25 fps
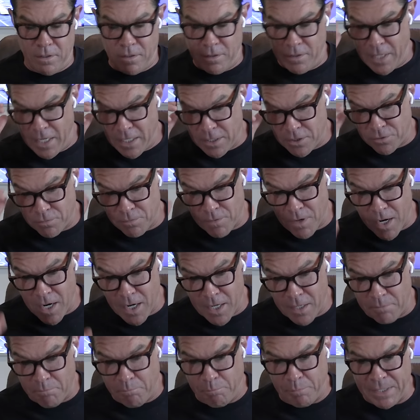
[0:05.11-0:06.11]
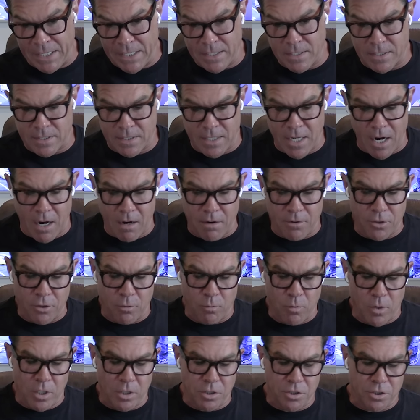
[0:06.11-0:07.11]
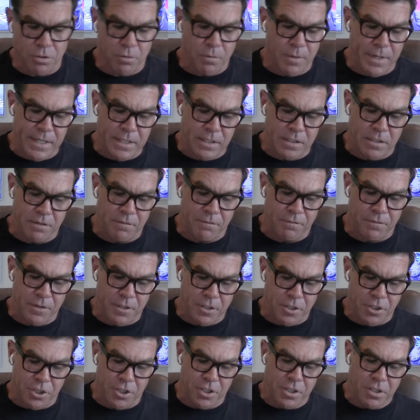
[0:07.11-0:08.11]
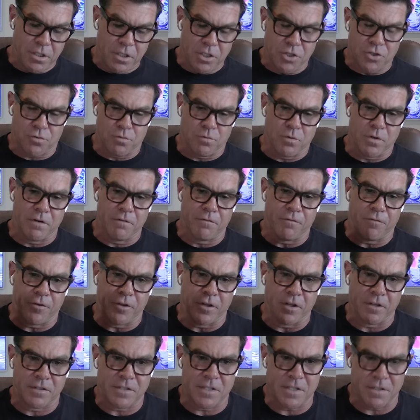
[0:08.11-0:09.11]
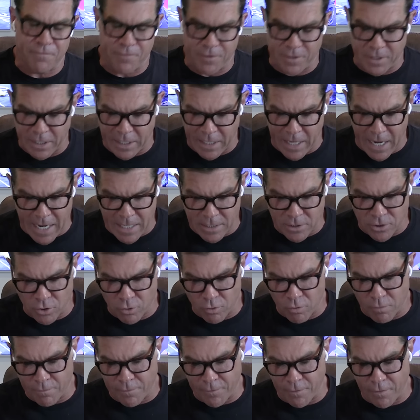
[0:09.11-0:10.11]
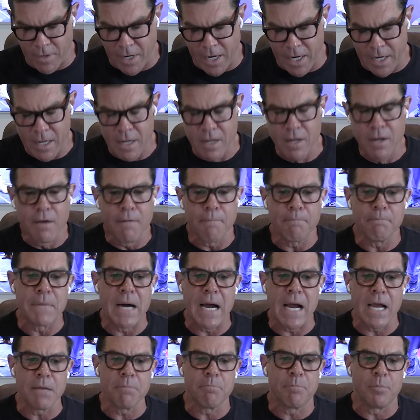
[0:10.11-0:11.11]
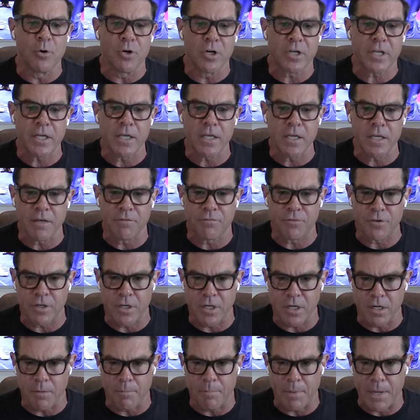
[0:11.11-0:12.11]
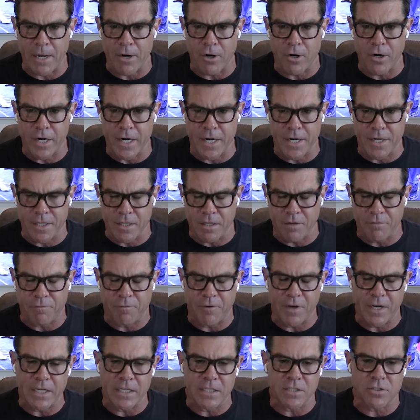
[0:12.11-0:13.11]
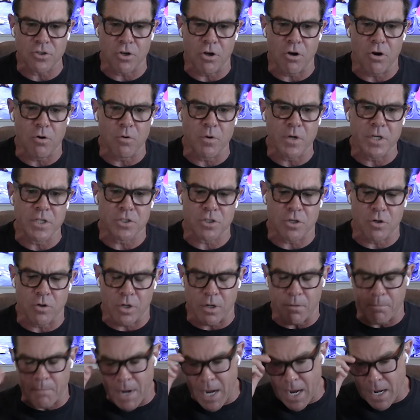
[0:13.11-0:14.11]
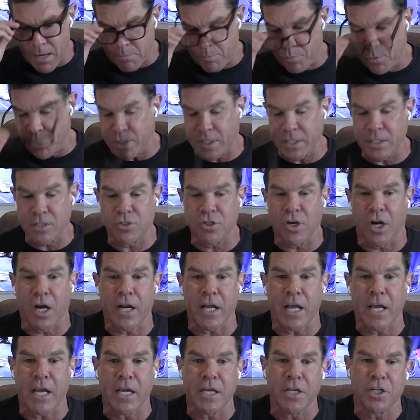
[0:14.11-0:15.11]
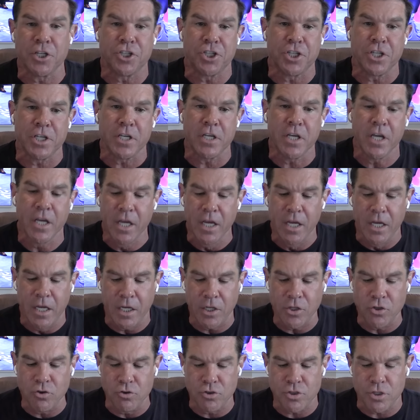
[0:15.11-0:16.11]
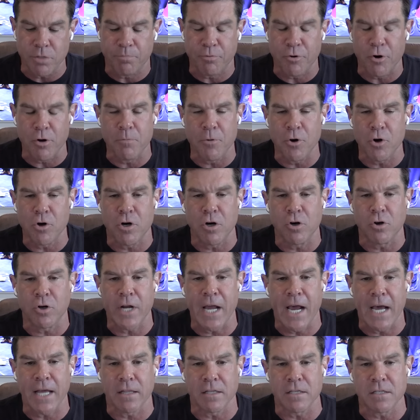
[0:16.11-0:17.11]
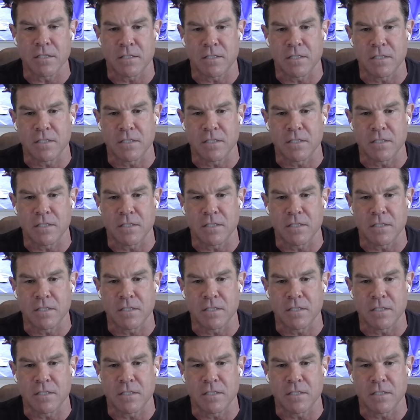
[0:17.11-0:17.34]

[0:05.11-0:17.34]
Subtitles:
That's right. Big star in the welterweight division. This one for the guys over at MyBookie. If you're going to bet on any of the fights, always go to MyBookie.ag and use the promo code ATLAS